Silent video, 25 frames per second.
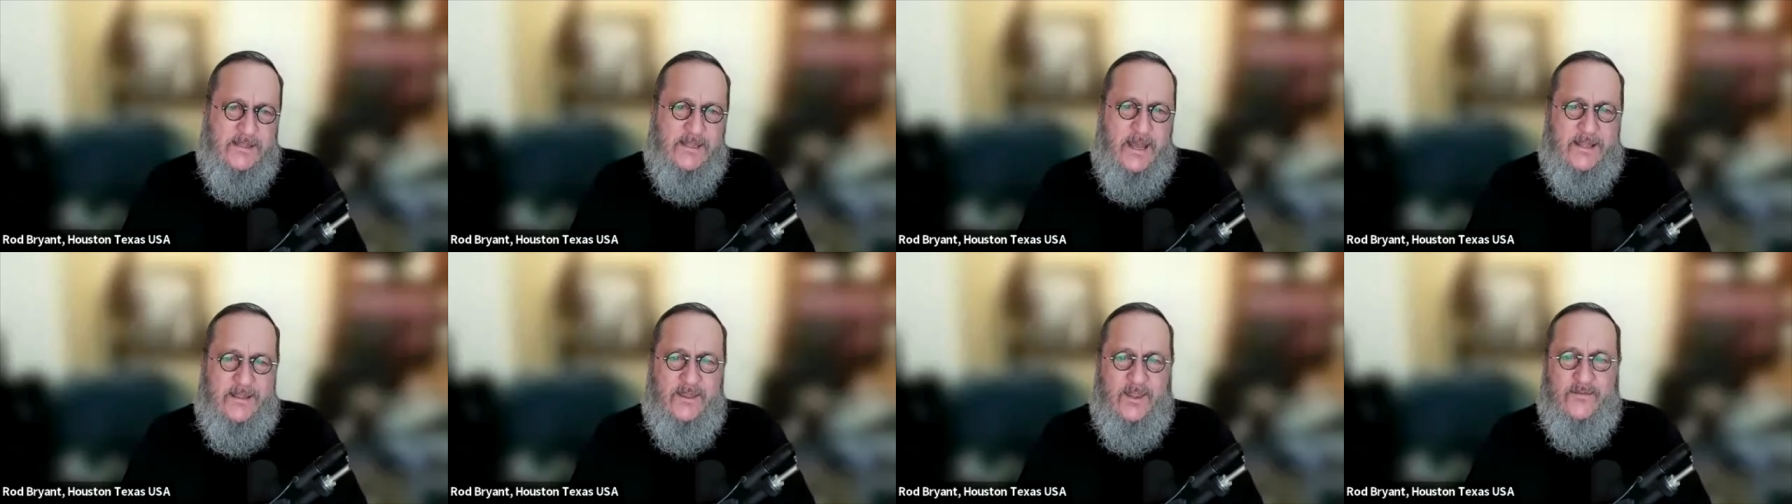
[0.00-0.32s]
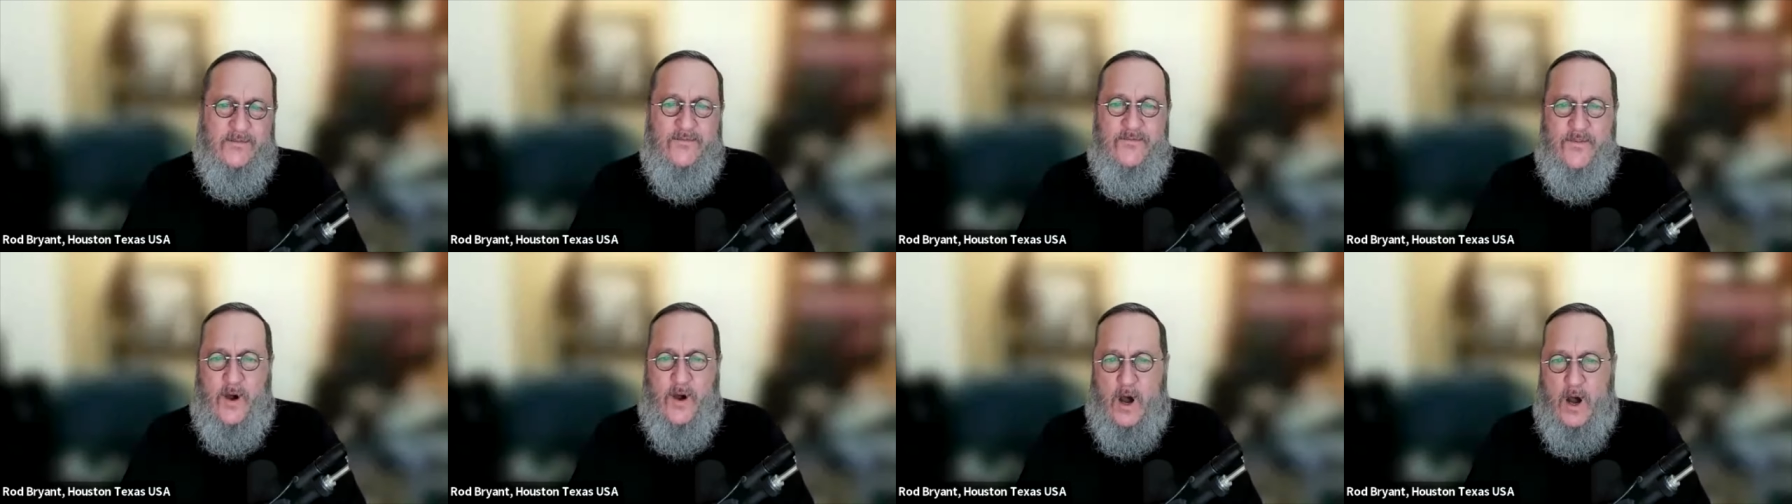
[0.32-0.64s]
that the
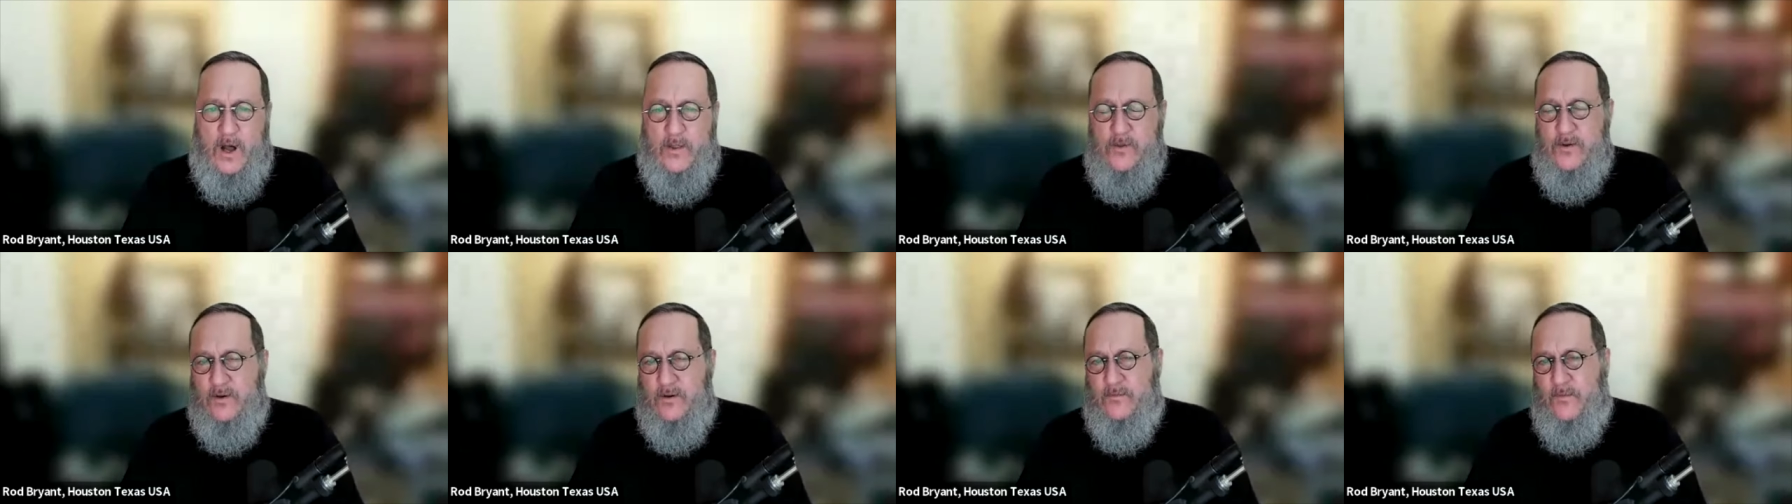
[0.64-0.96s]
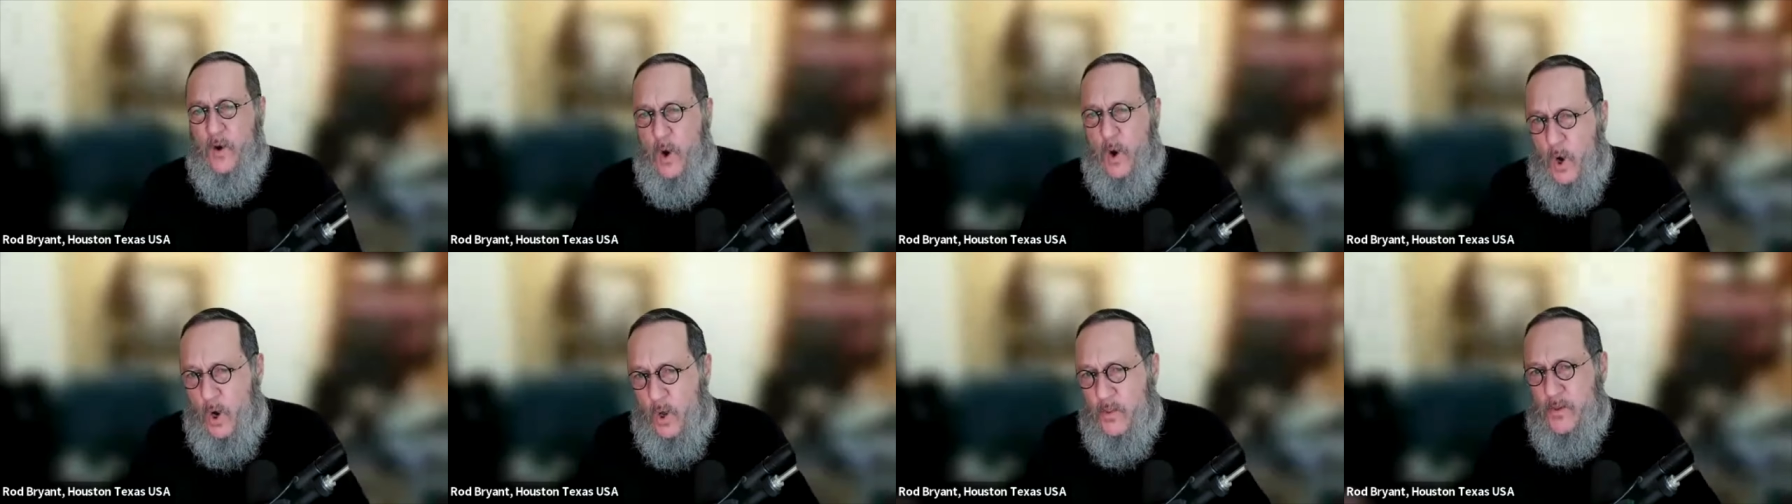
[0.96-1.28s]
father of
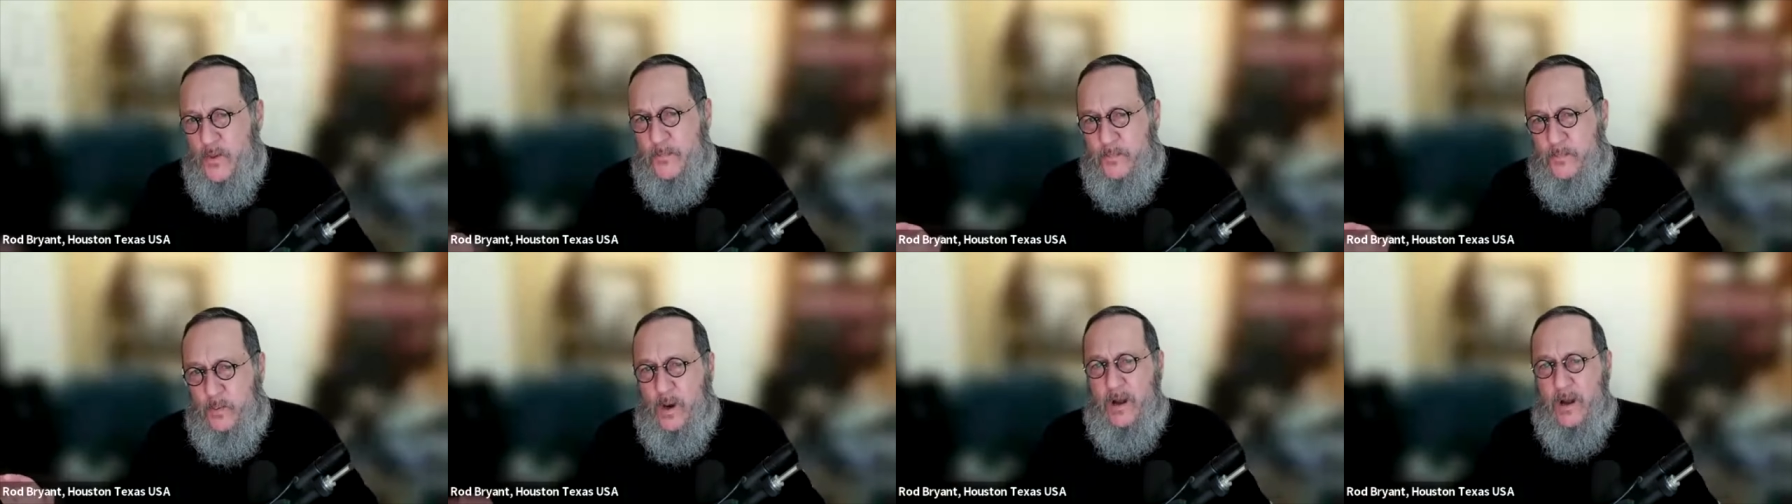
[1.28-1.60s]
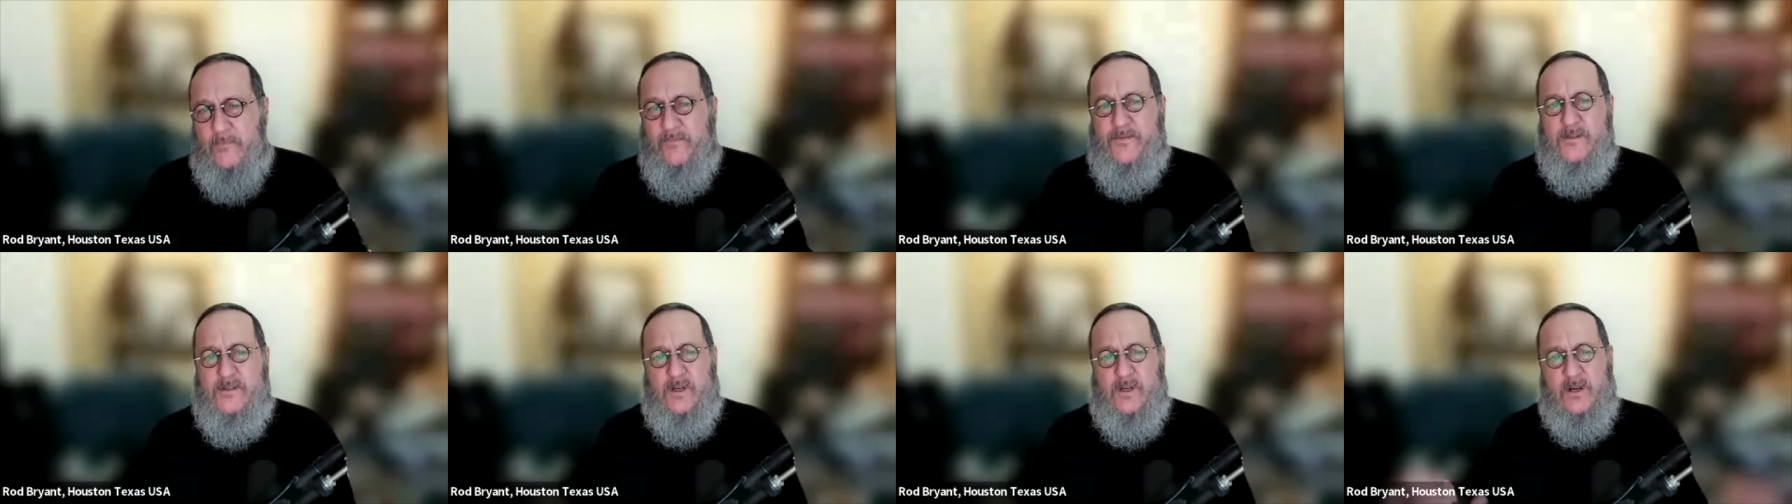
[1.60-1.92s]
all the
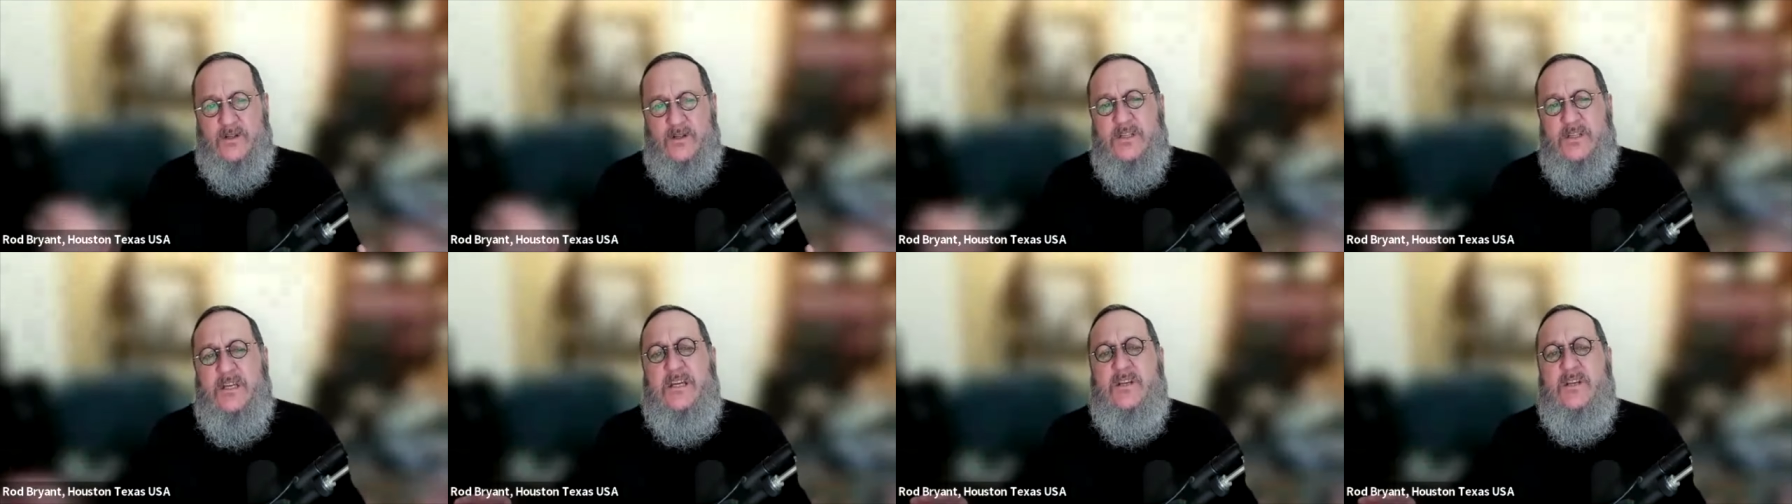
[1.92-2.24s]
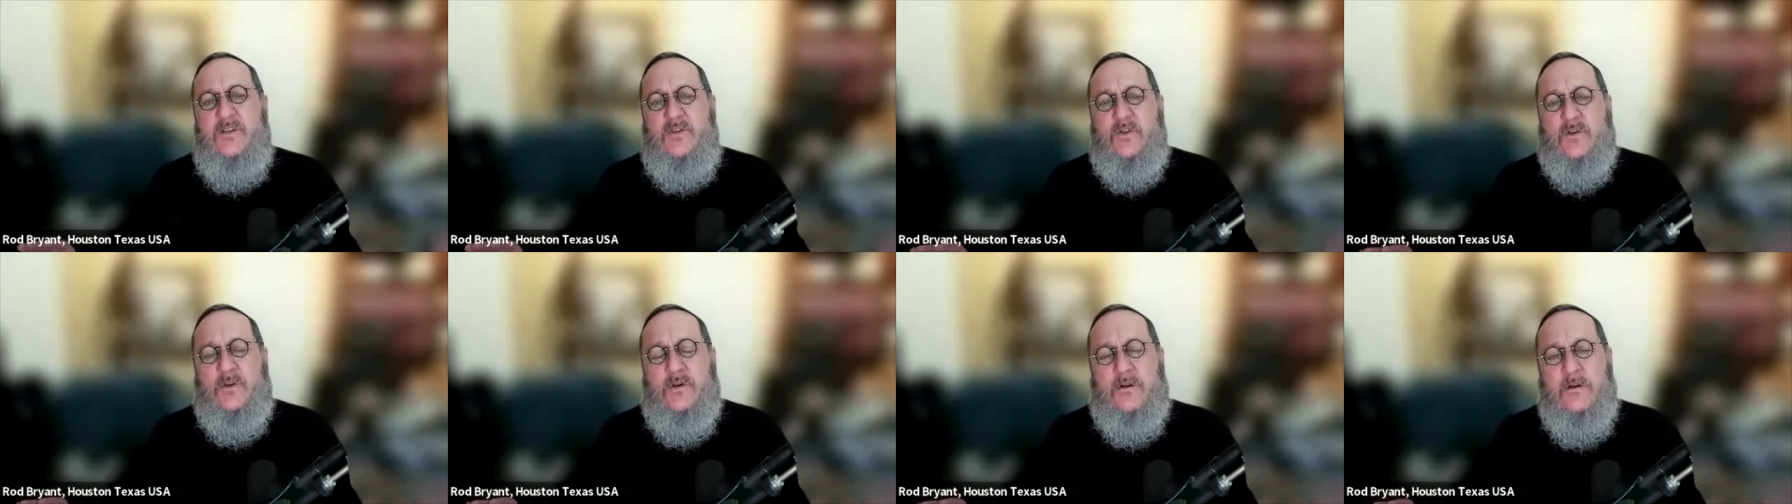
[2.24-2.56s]
prophets, our
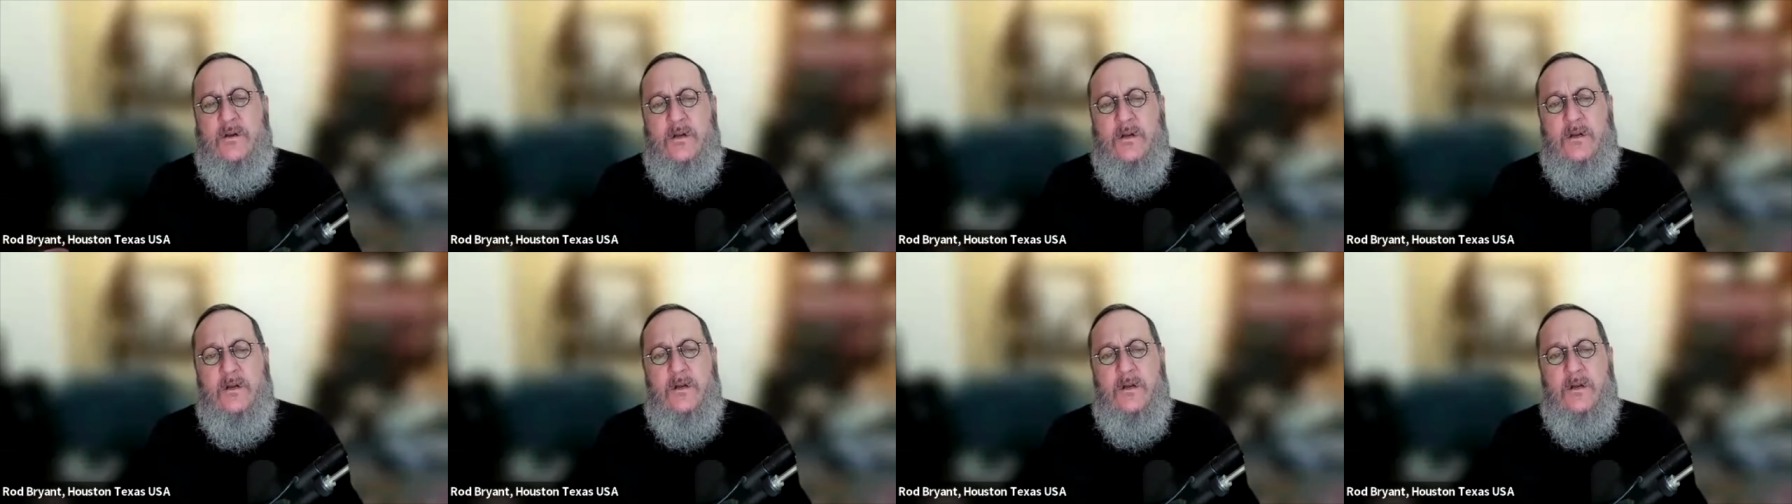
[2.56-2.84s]
teacher,